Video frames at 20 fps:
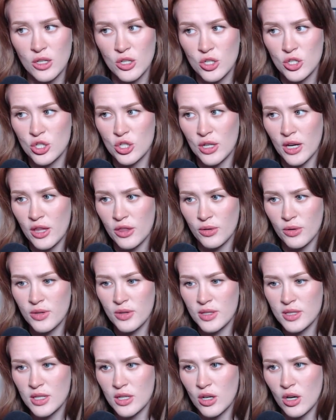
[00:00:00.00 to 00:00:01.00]
Should I throw
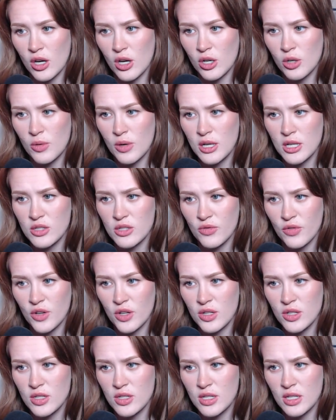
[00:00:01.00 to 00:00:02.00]
this in Conquest
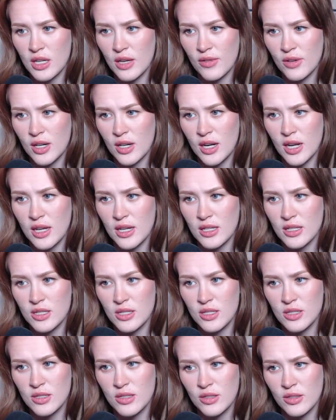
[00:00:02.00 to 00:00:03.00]
first to give it a
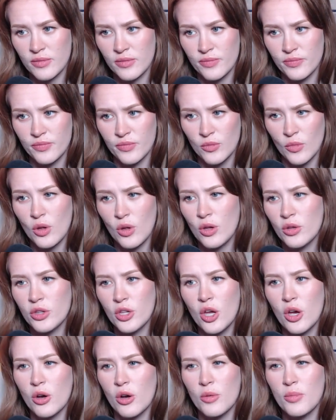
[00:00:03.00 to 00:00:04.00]
nice... Well,
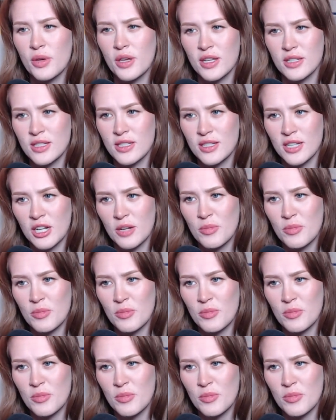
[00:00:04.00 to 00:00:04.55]
no, because it's going